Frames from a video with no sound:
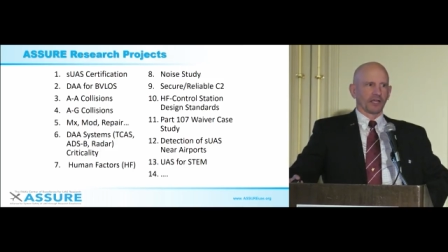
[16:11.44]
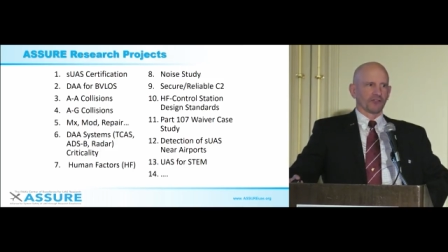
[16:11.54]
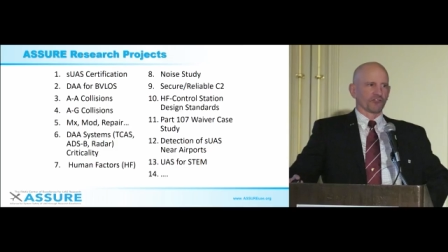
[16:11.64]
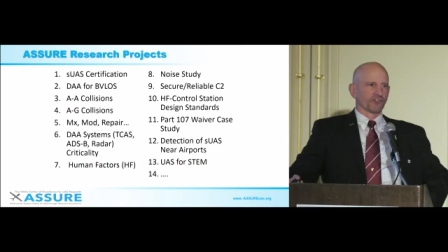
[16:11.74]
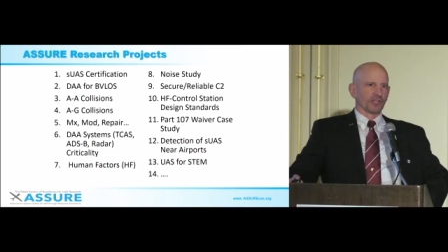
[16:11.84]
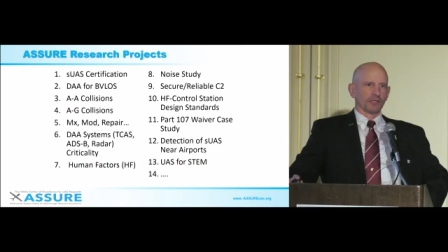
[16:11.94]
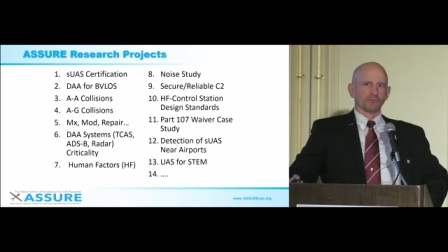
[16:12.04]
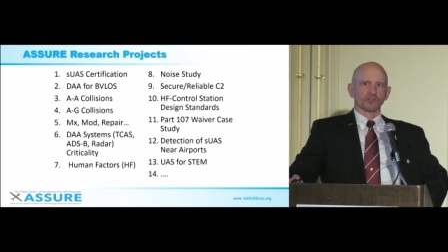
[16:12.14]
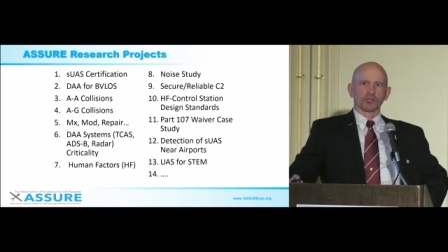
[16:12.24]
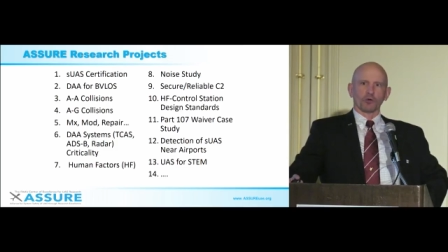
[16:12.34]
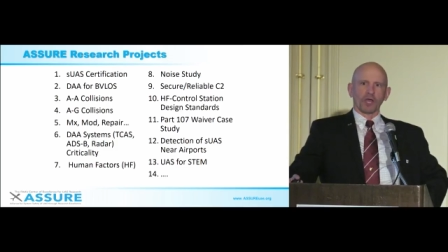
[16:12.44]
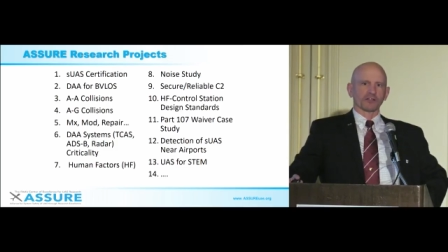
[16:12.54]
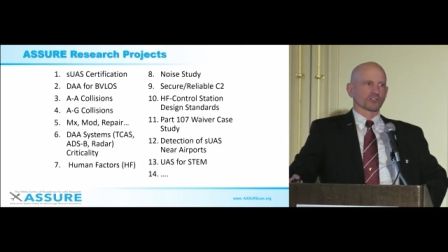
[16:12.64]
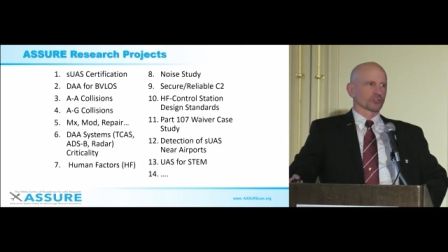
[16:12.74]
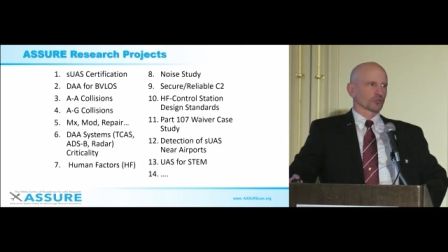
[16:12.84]
as a team to go
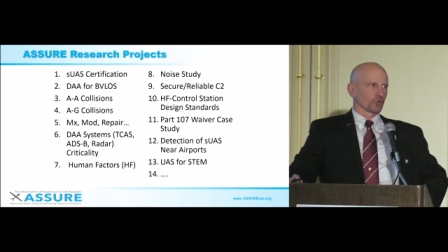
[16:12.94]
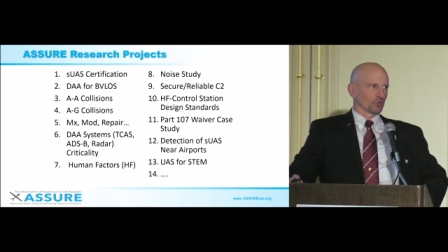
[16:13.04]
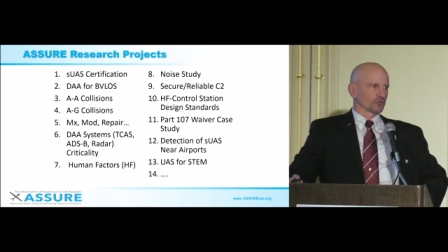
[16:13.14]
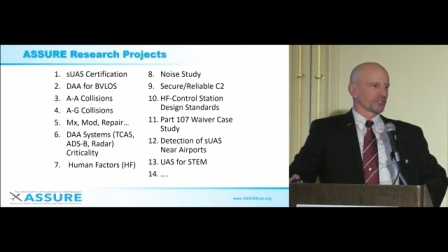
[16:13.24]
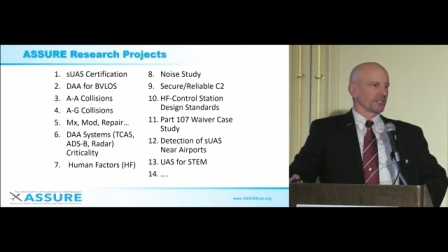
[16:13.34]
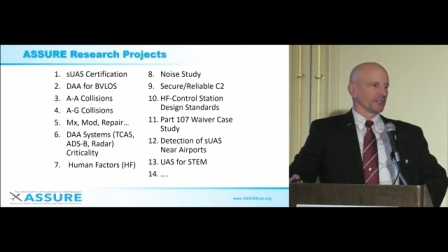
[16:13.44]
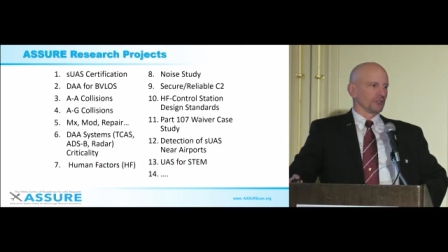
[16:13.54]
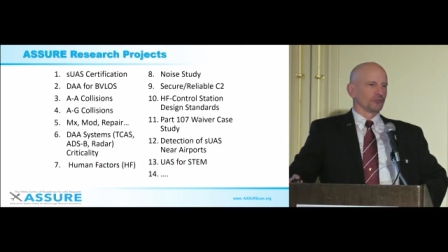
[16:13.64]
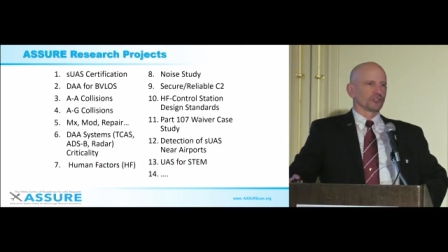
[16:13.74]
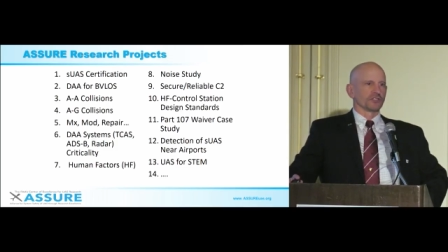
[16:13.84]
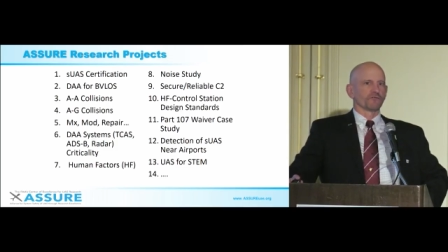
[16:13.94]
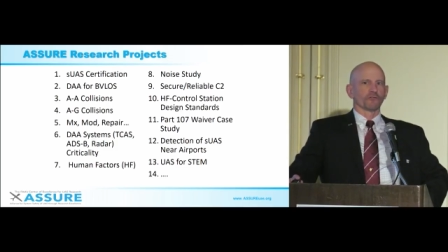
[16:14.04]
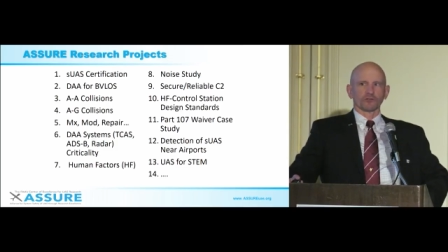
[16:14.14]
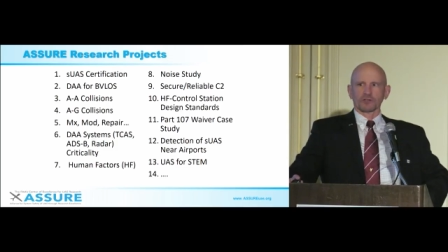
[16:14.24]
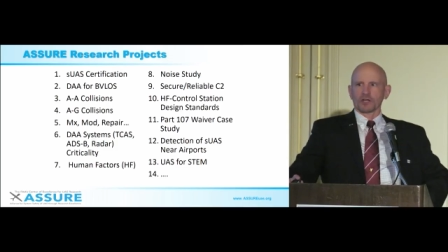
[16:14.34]
out to schools and use it
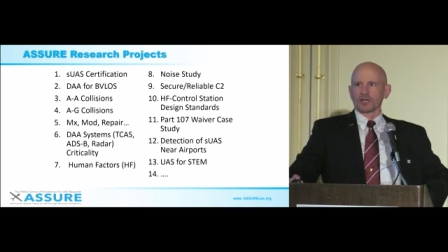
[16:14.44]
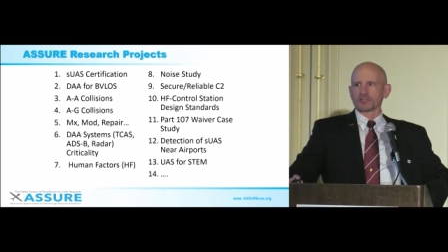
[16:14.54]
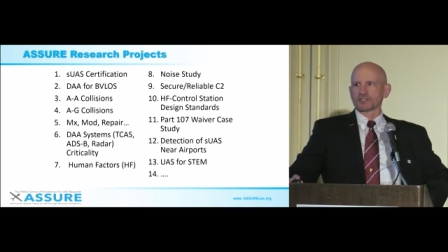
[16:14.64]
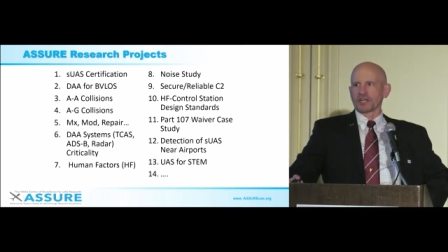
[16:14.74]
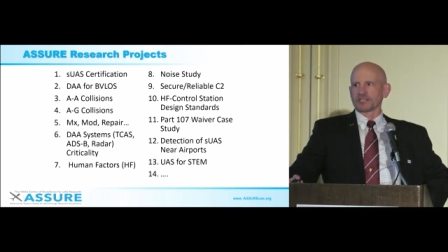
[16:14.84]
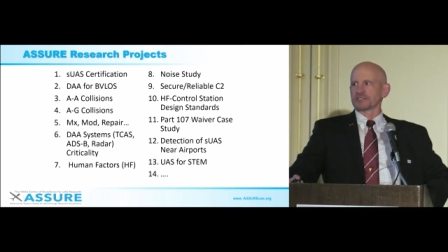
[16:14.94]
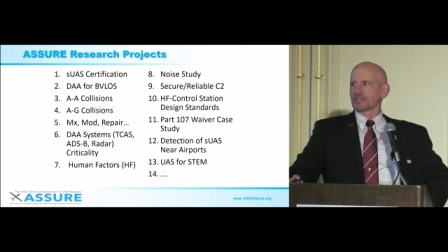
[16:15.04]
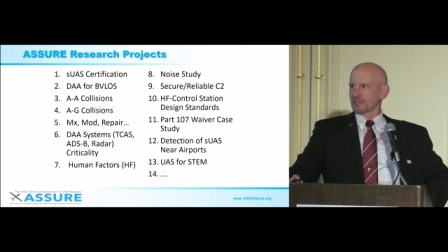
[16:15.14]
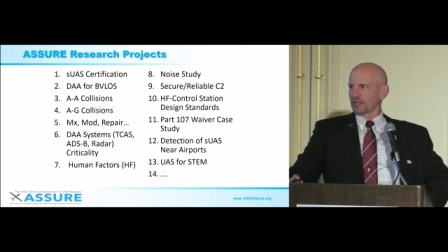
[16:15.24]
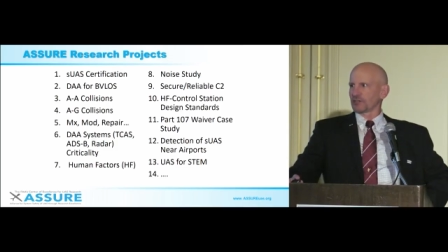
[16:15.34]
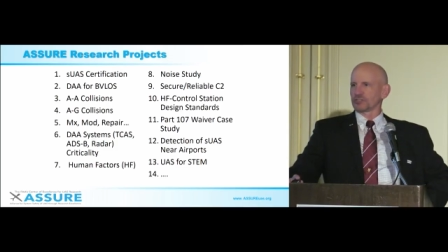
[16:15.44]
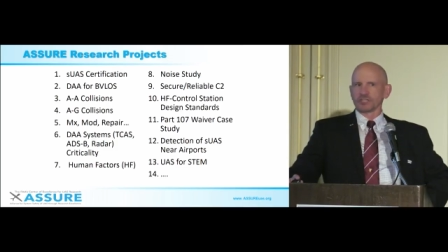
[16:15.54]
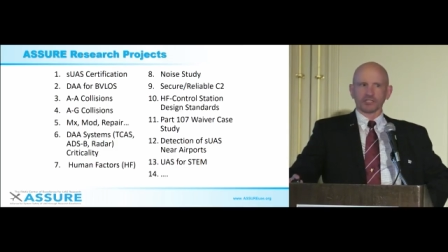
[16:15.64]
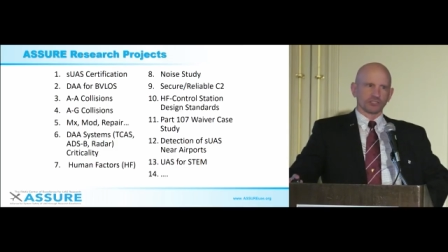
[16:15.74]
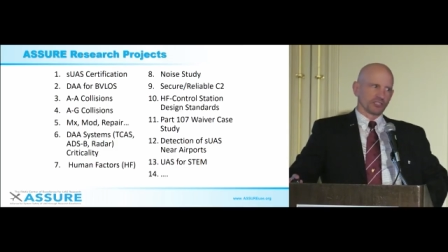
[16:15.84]
for uh, science, technology,
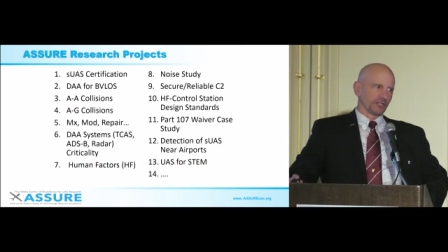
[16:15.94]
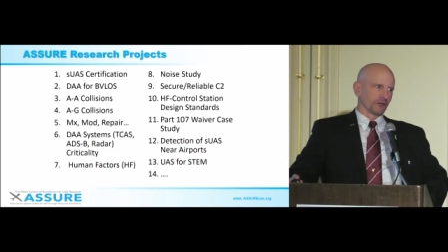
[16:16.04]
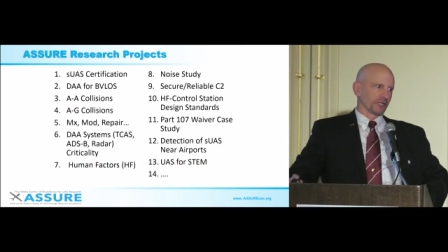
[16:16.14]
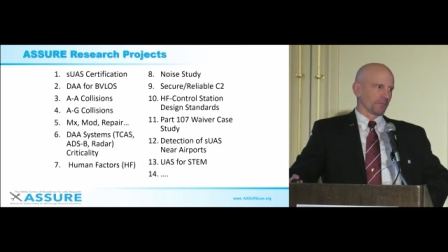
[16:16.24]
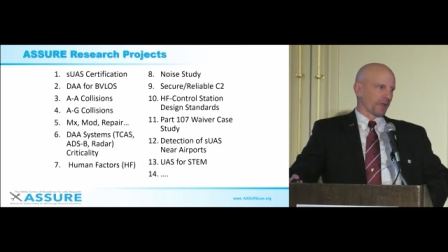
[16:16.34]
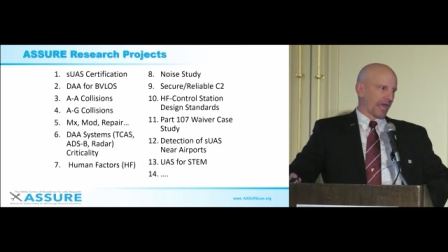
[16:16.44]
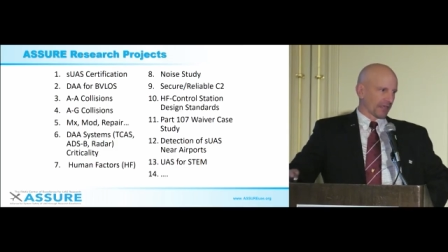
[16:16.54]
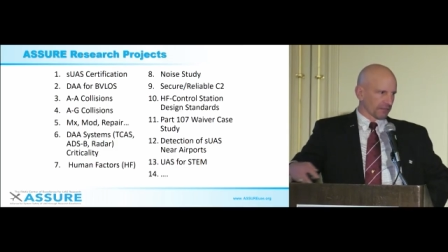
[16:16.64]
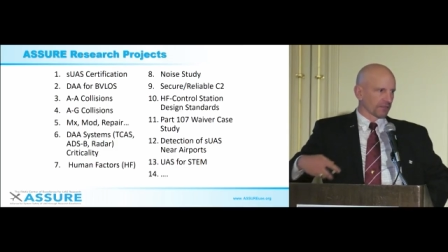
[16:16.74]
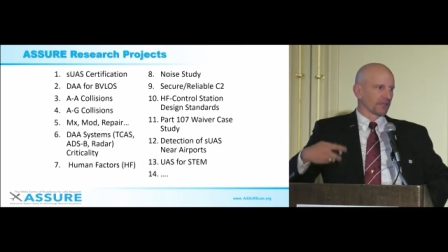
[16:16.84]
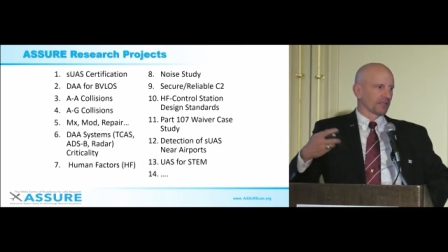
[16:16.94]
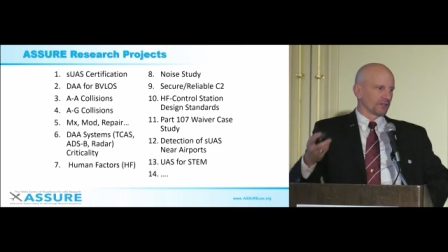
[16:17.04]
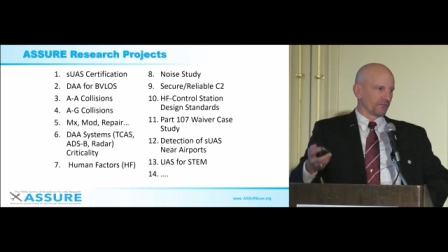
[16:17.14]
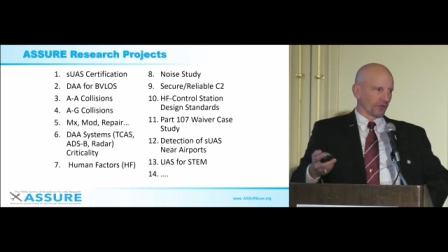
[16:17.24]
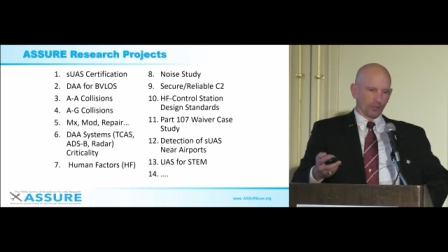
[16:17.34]
and engineering and math
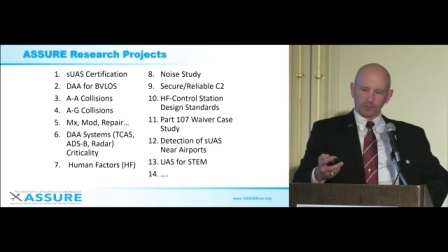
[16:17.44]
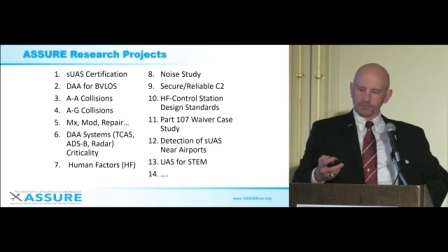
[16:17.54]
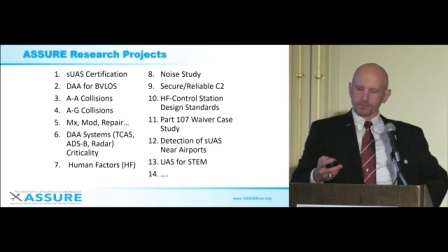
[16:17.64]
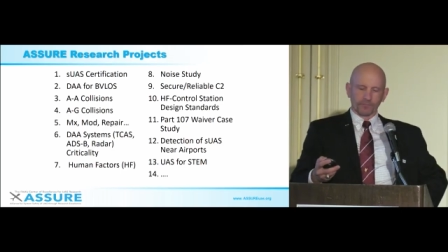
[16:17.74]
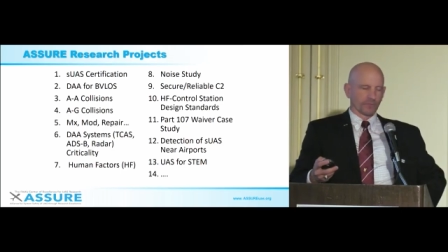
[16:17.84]
development.